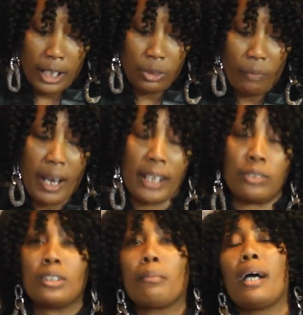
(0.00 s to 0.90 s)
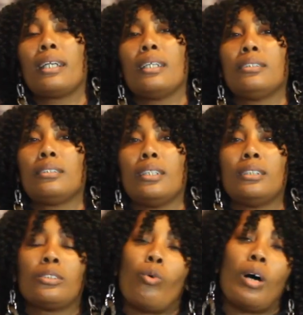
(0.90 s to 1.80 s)
and you find you somebody else
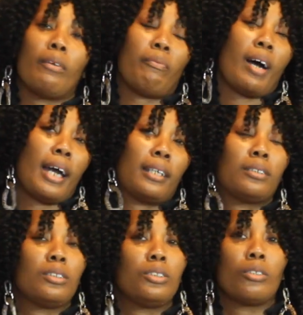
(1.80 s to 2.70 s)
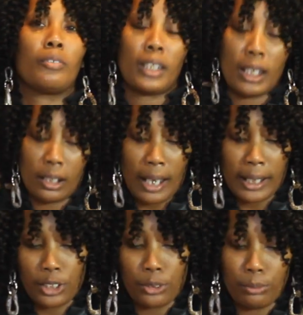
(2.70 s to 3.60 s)
that's qualified and deserve a king
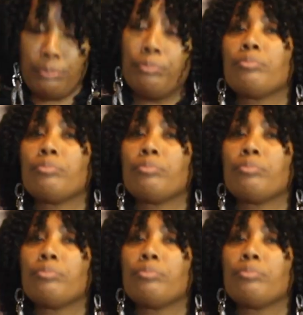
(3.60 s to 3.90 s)
like you.